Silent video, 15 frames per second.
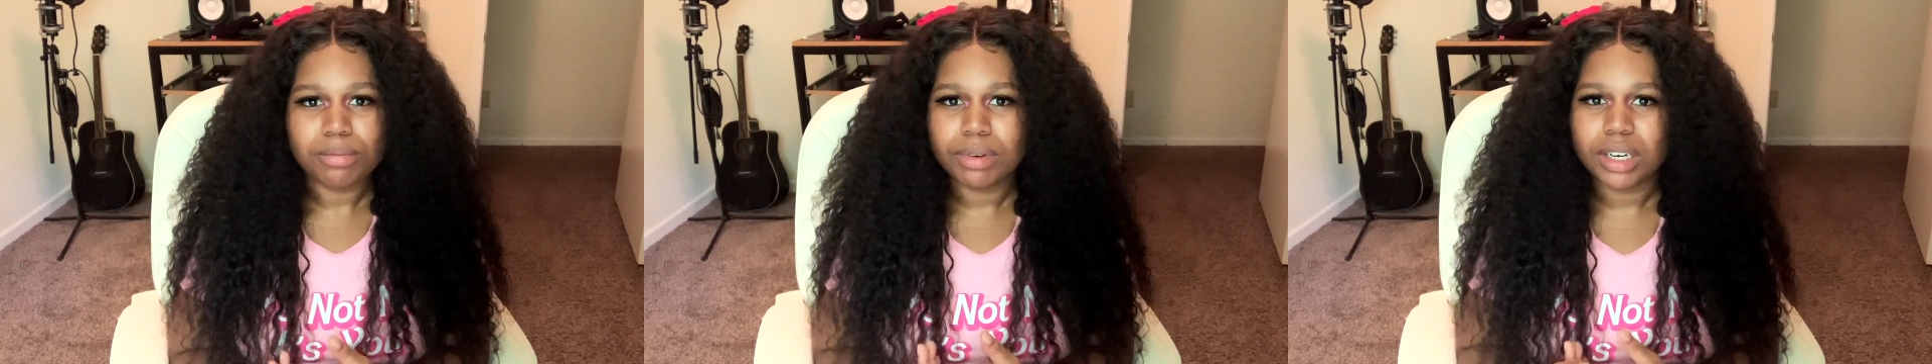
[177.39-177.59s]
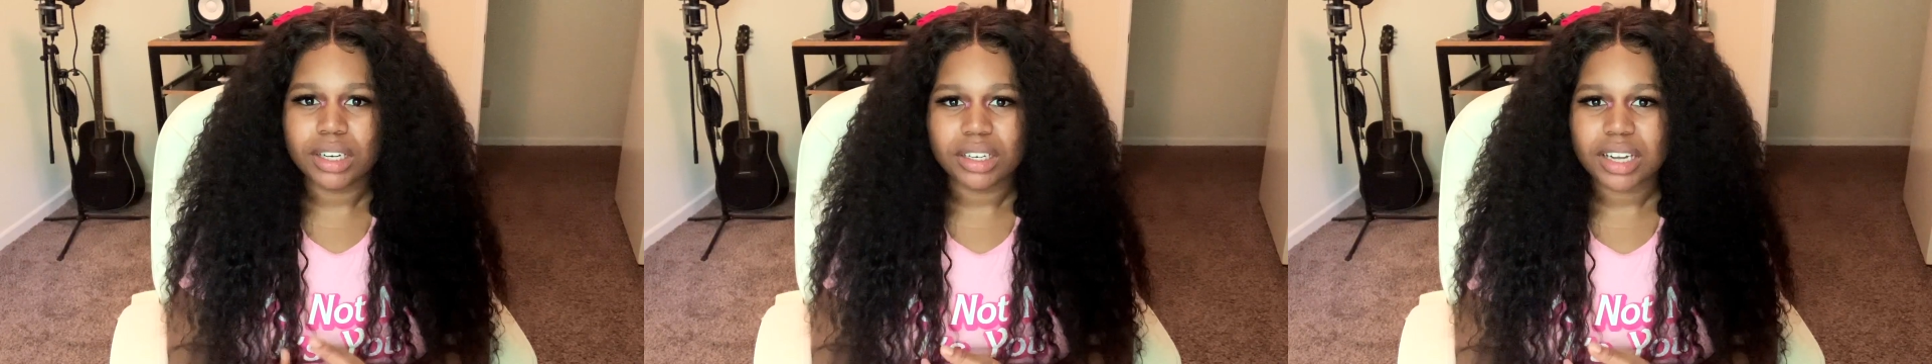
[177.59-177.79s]

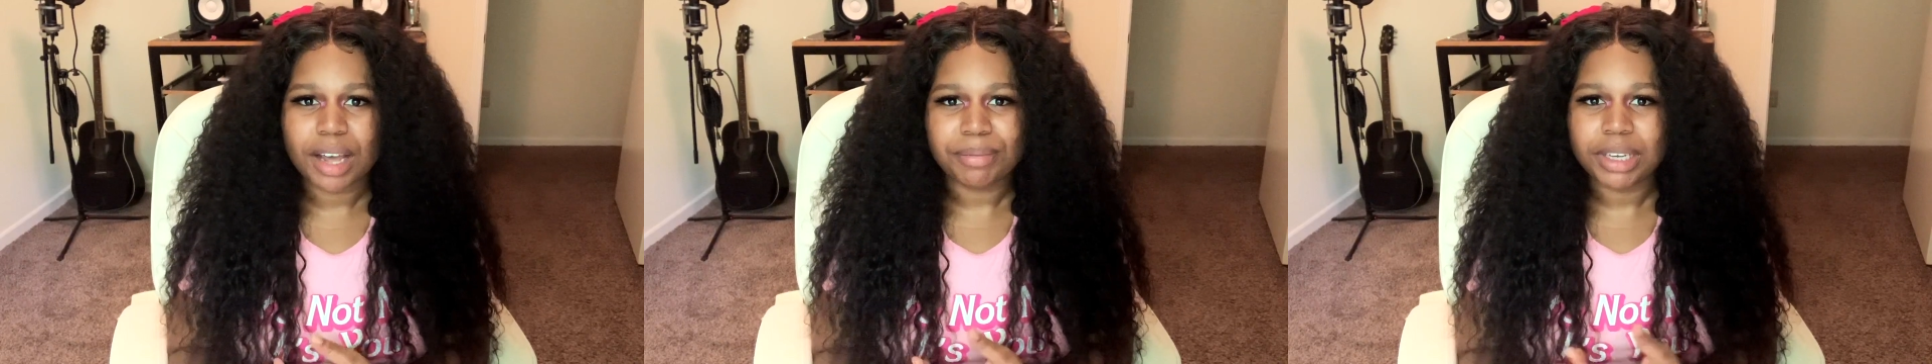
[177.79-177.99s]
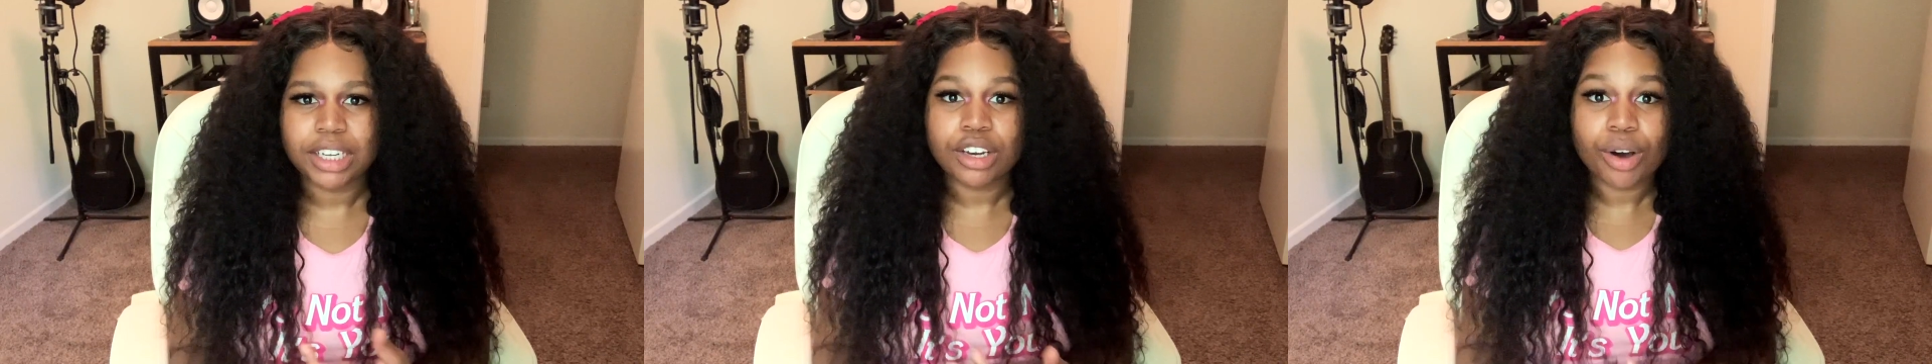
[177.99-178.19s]
But
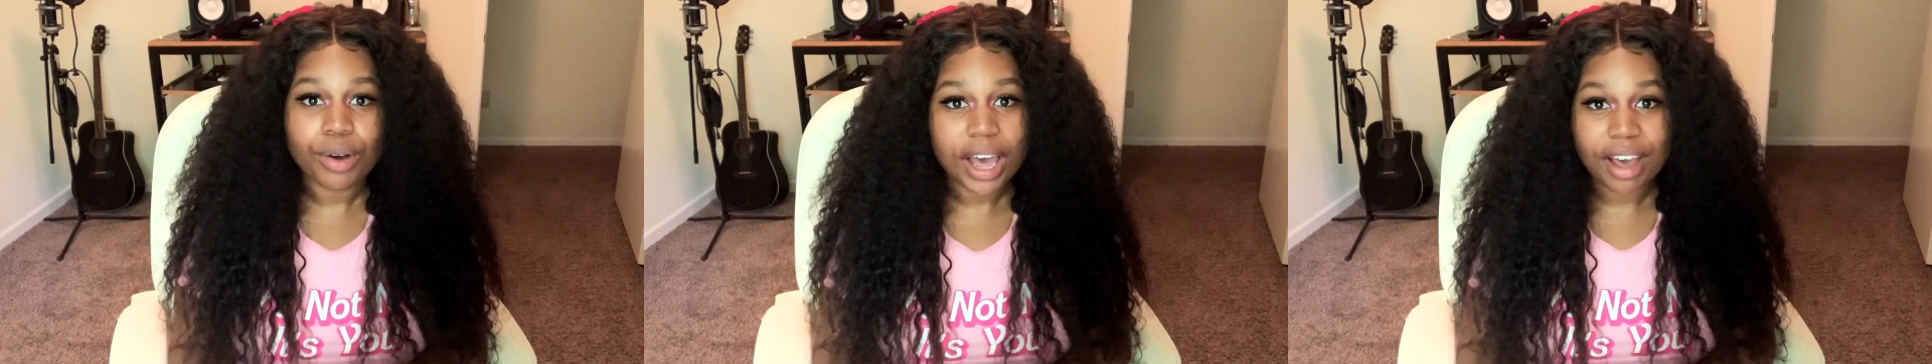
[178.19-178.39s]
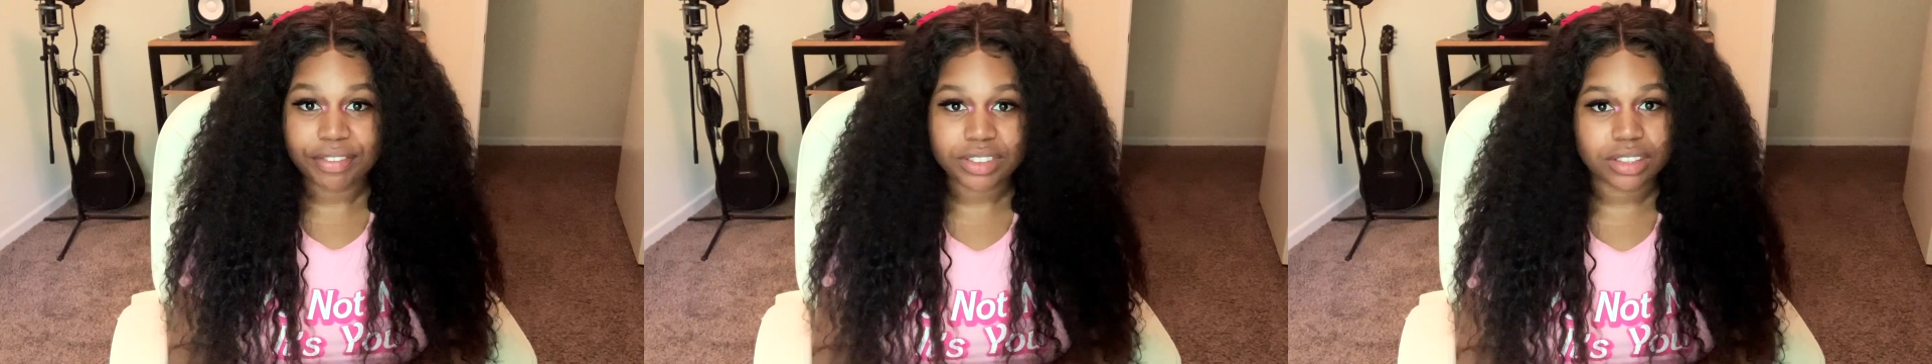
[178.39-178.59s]
I mean, no
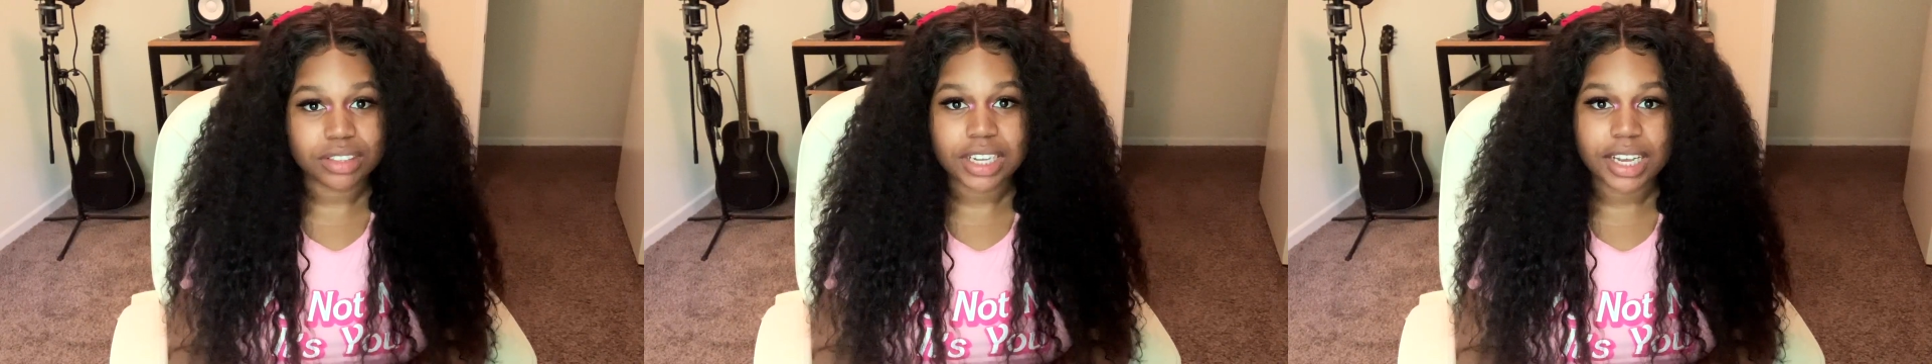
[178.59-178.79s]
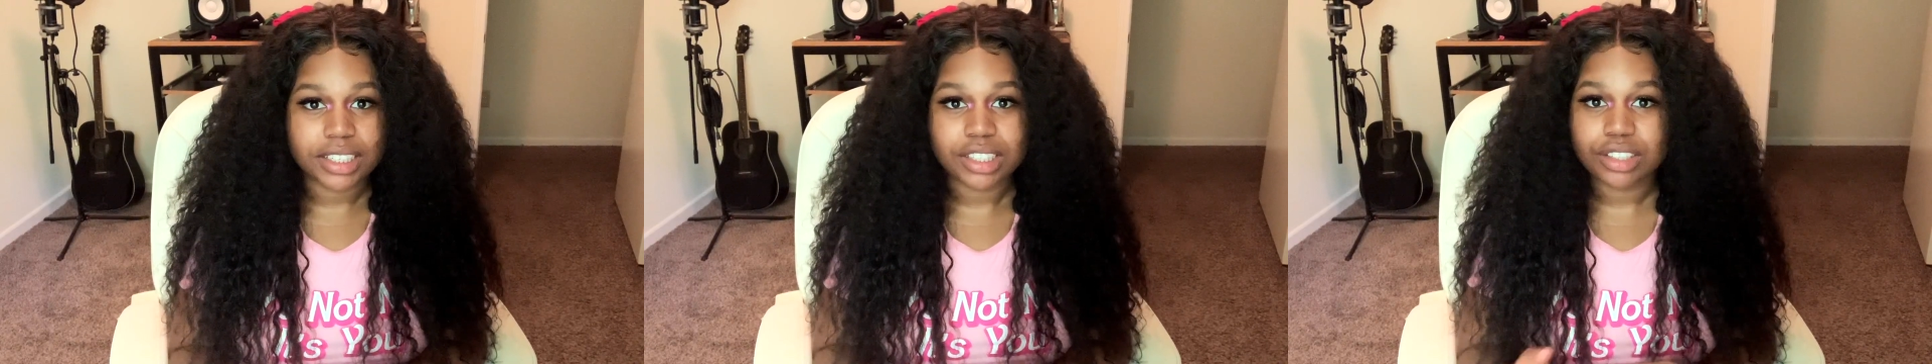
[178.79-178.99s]

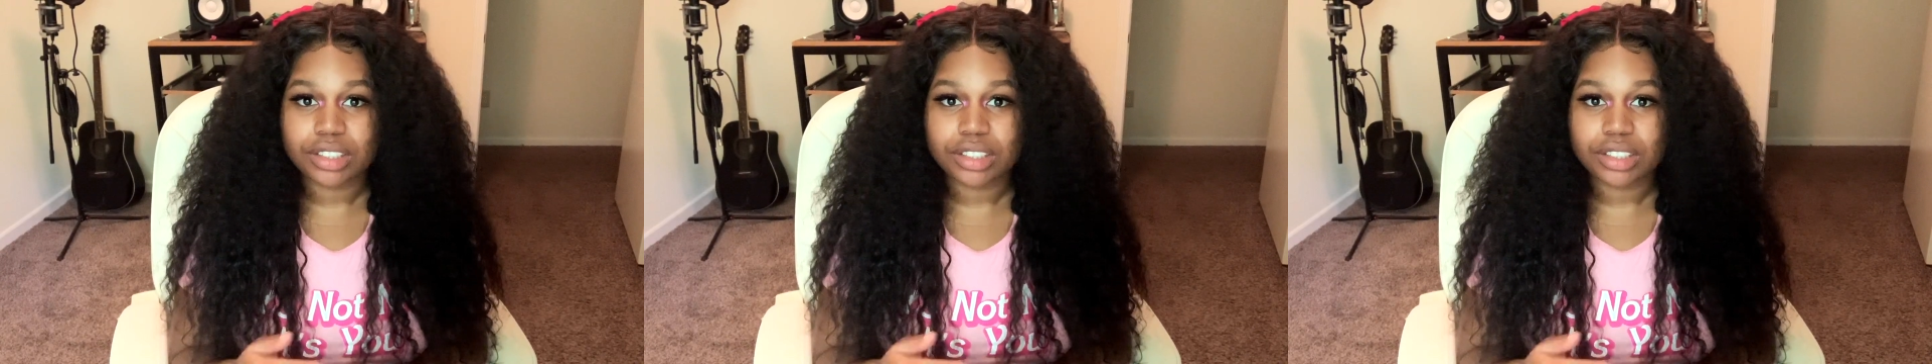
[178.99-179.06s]
aftertaste.